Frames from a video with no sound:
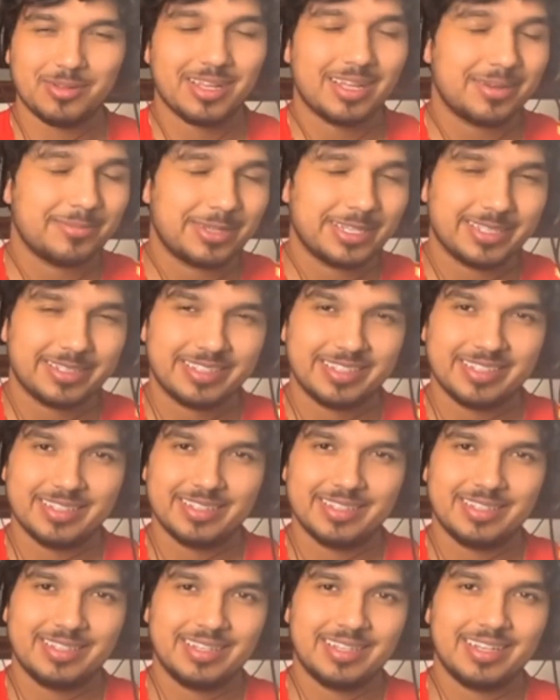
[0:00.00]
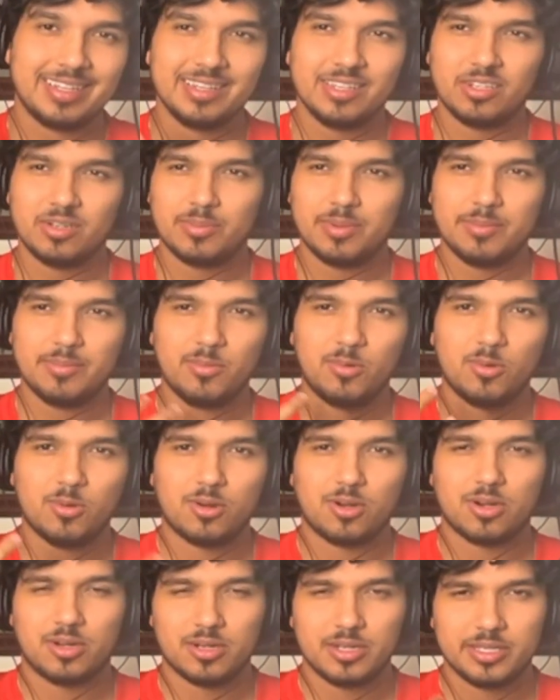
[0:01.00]
glad I'm getting it a little bit
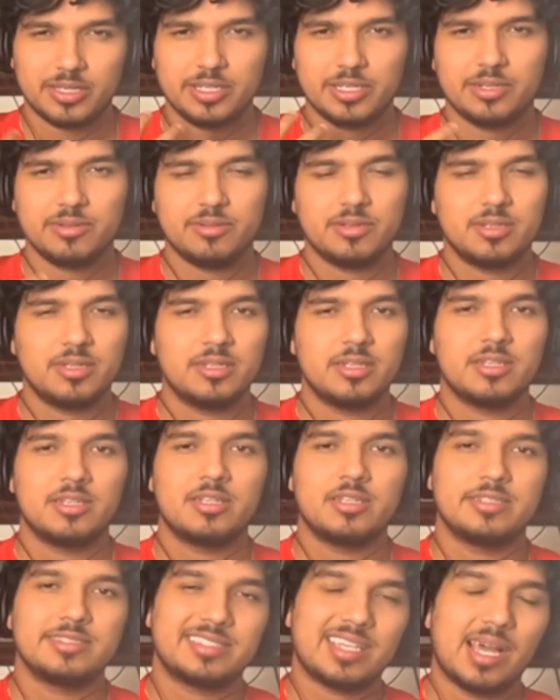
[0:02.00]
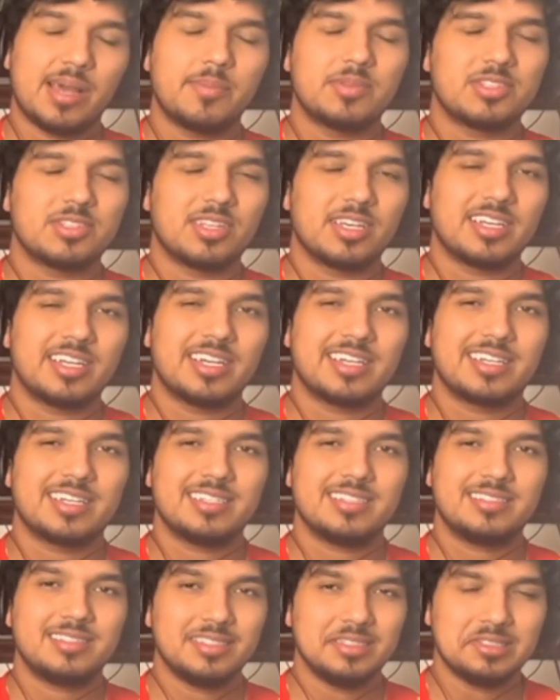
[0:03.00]
more, time in the light, I
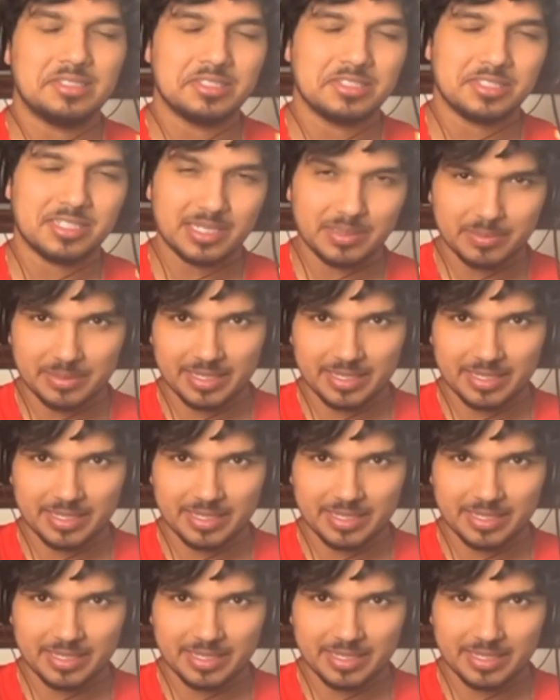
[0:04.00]
guess. It doesn't mean